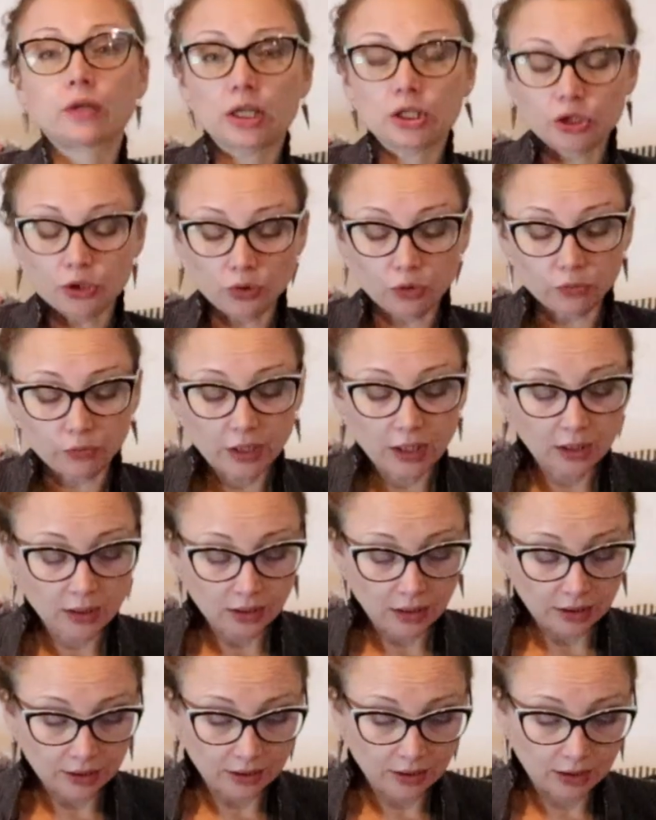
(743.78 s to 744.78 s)

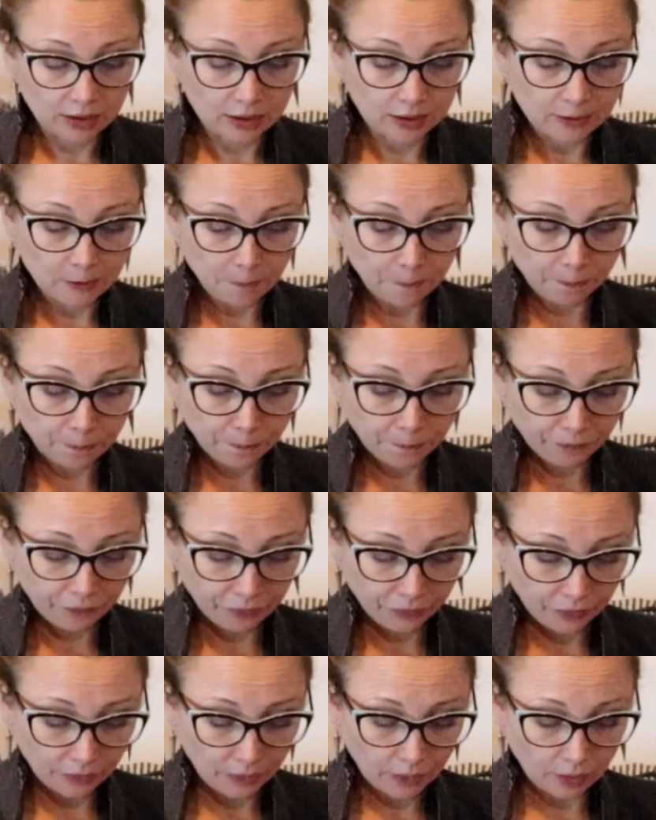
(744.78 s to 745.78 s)
reassuring. I think,
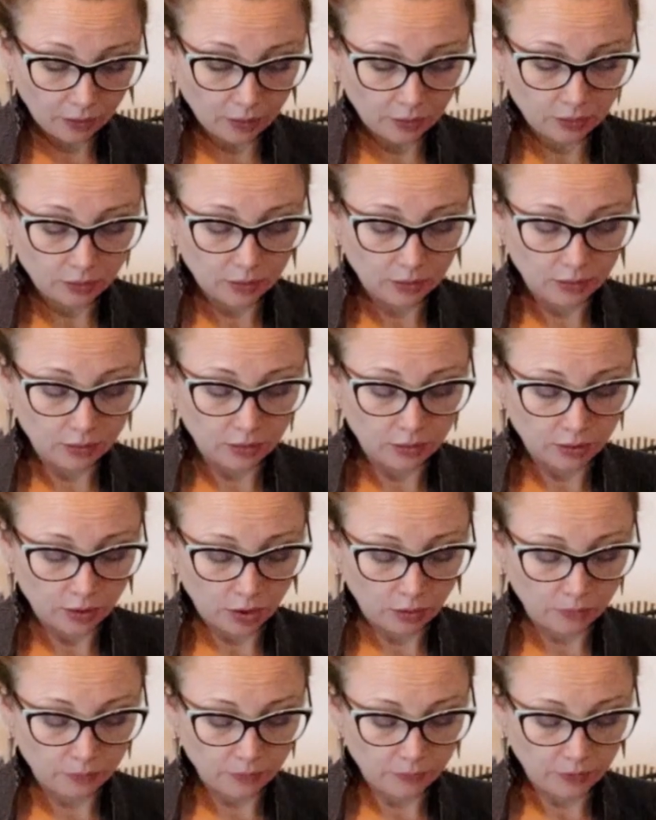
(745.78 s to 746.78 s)
you
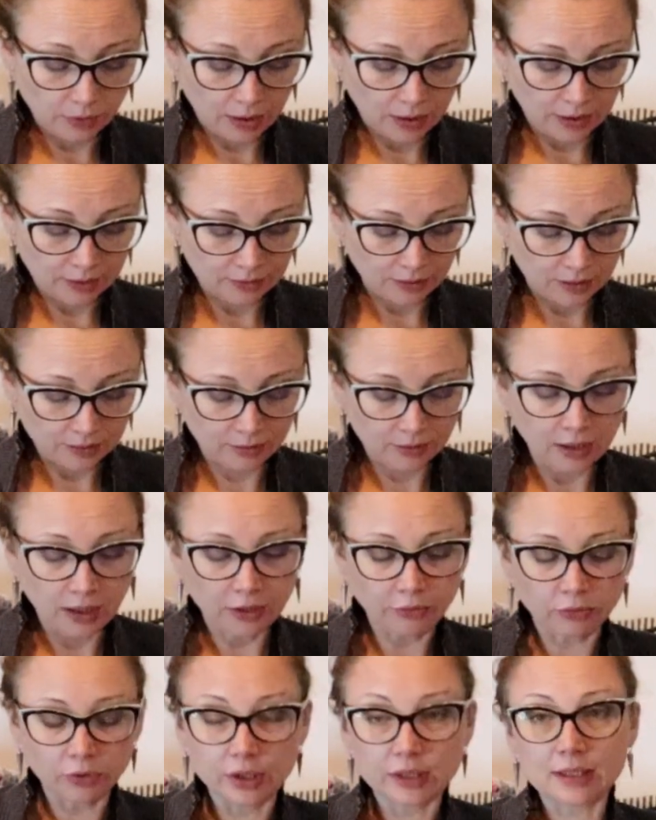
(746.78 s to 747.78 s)
know, a
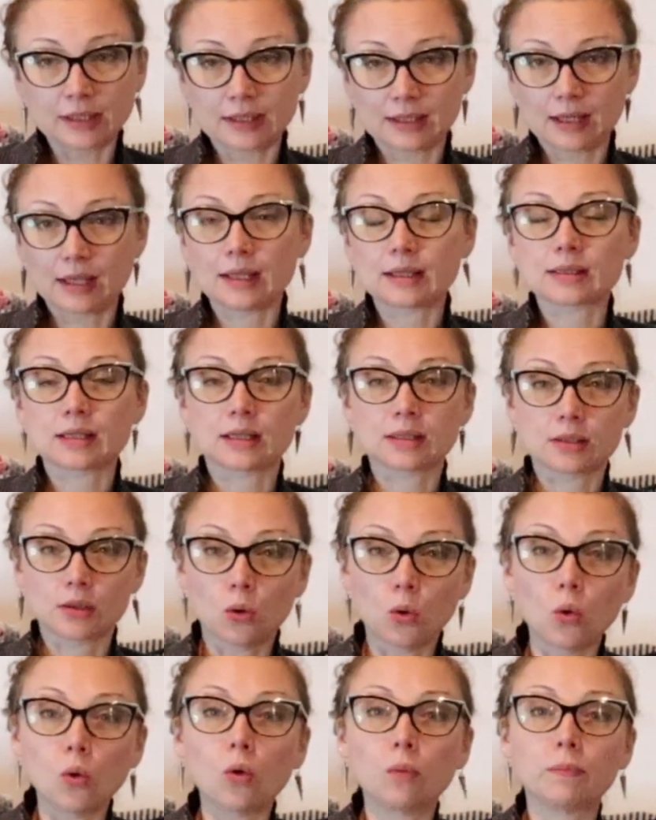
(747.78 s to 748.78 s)
thyroid disease is a
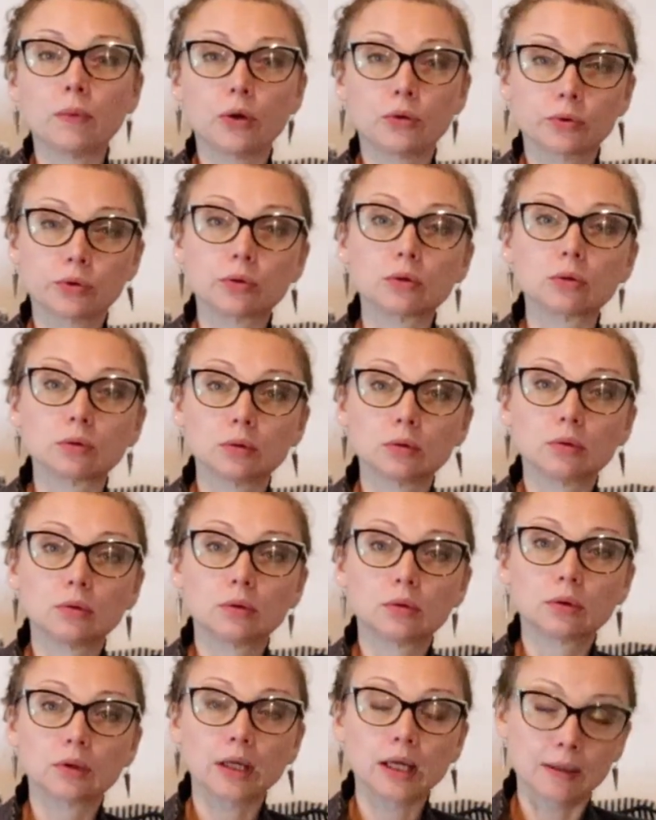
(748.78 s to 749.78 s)
hormonal
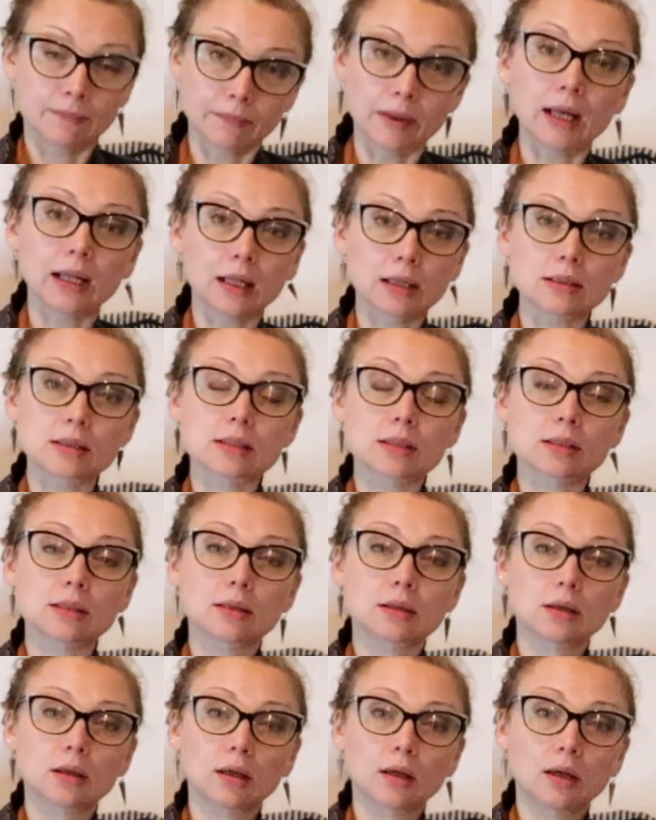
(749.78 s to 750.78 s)

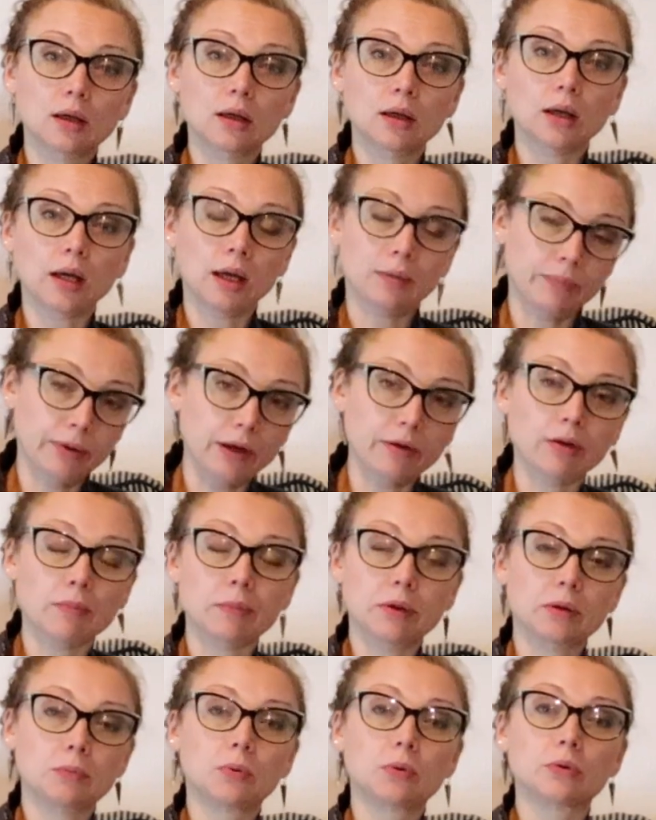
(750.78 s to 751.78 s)
imbalance, and
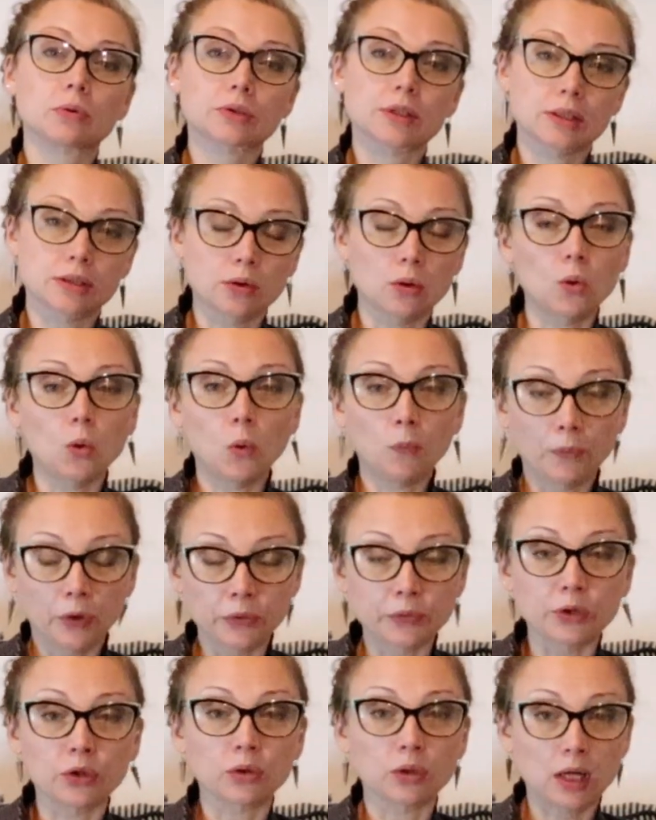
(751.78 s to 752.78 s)
perimenopause is a
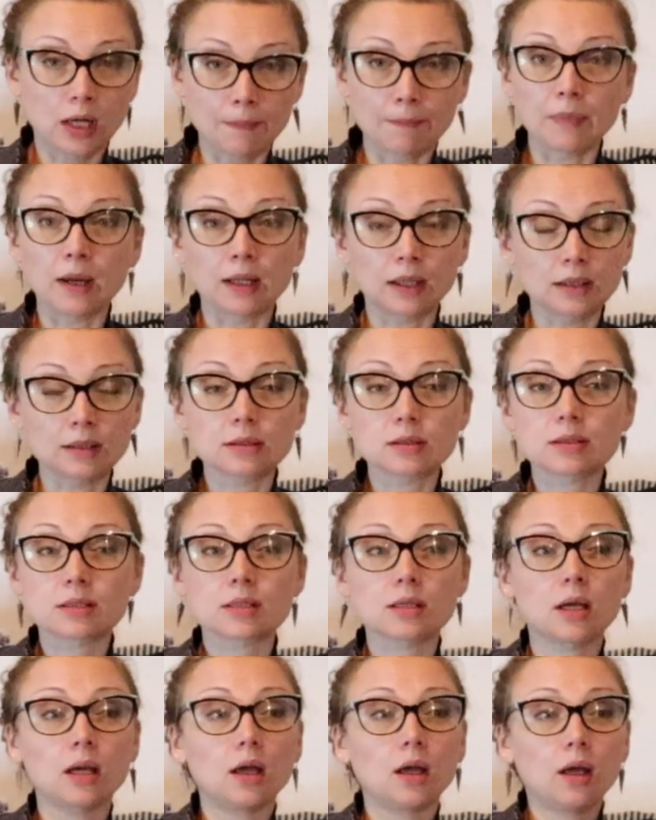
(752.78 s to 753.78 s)
hormonal
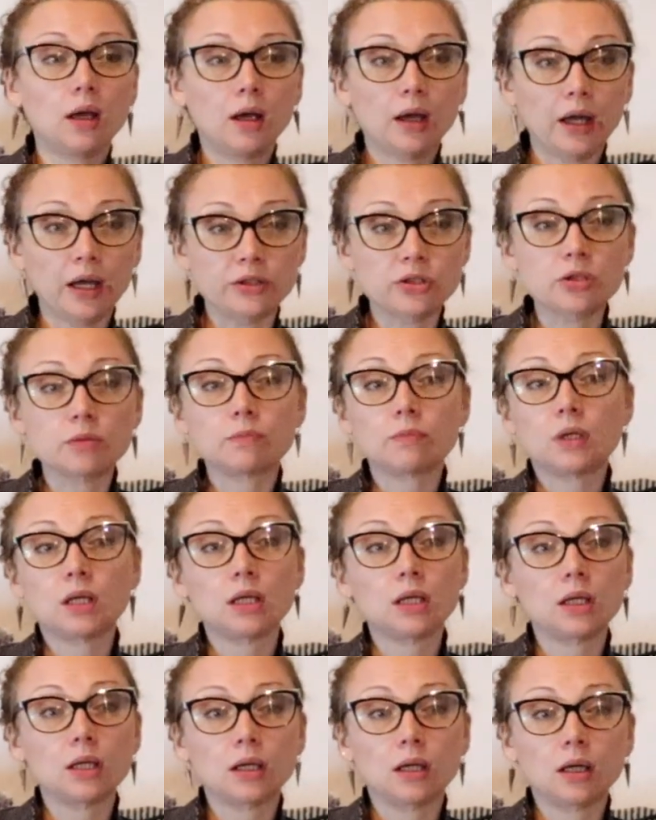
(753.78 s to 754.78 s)
imbalance. And to
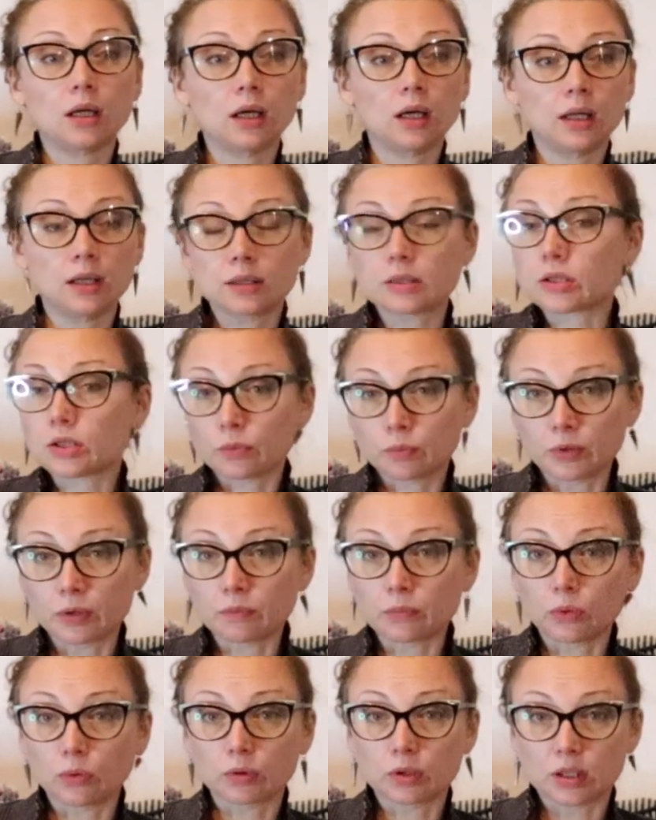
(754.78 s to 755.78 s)
me, it is super
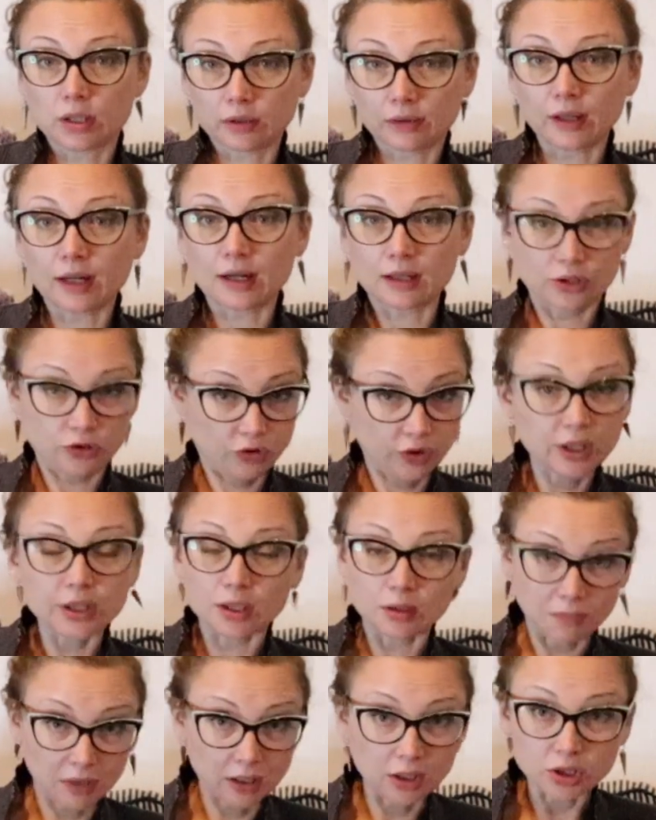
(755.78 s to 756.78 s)
important that I
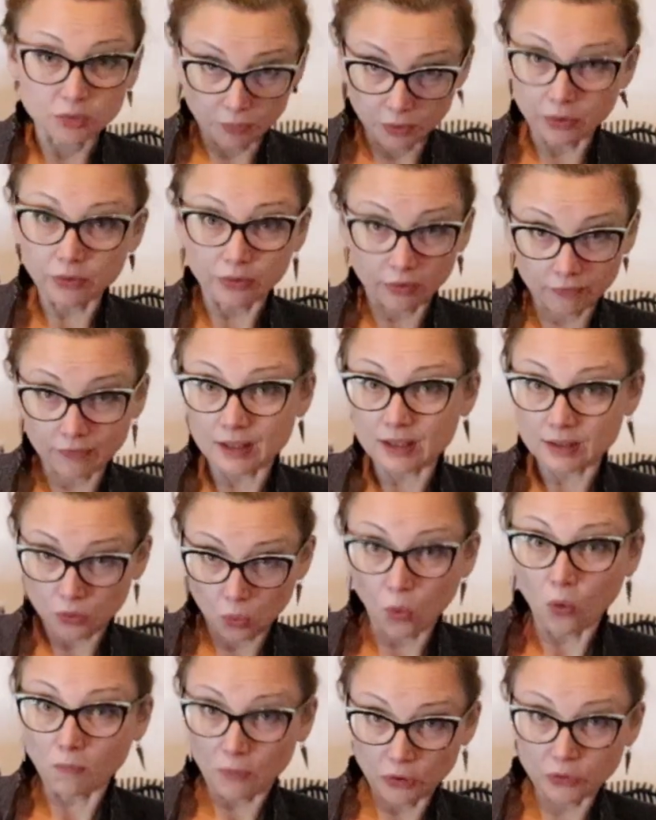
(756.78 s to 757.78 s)
treat and manage both of these
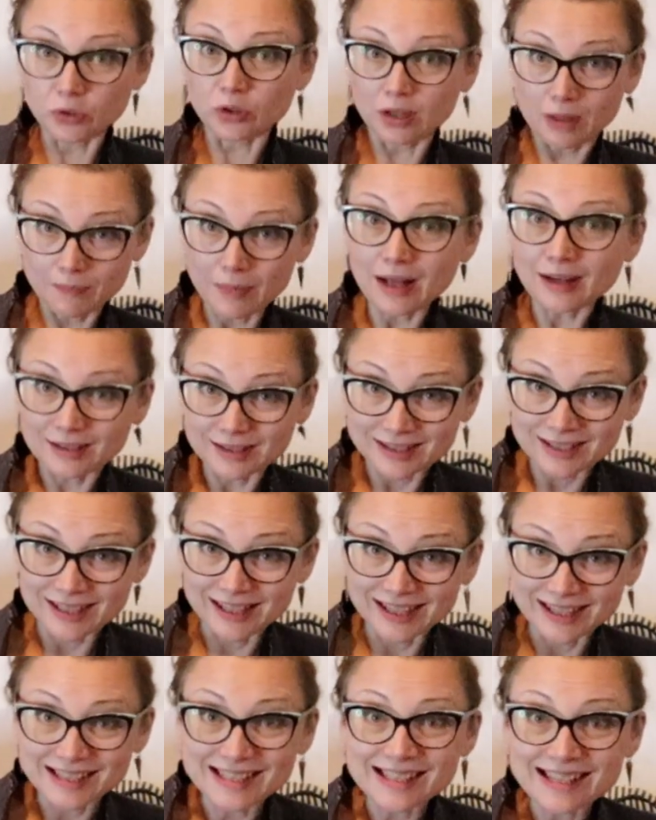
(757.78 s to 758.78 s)
hormonal
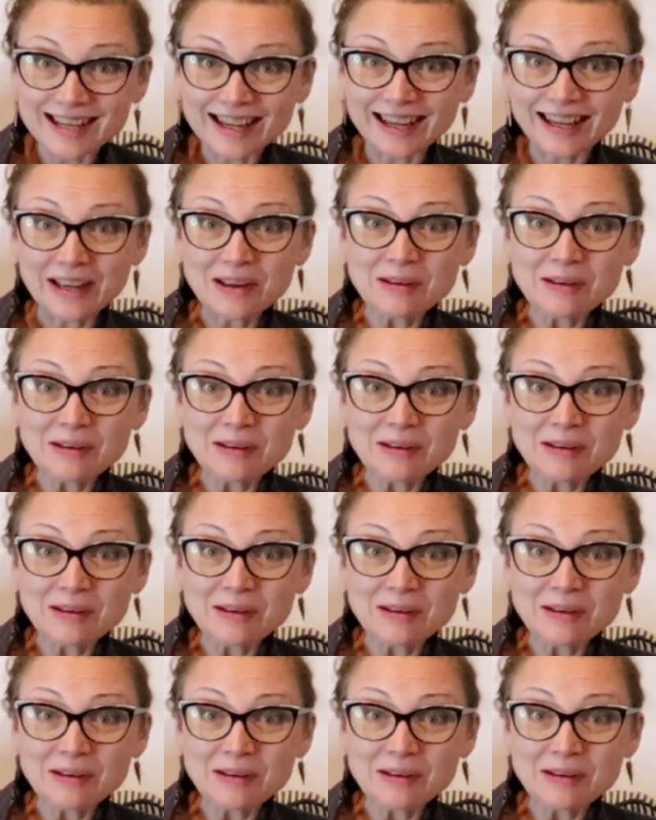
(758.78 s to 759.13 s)
imbalances.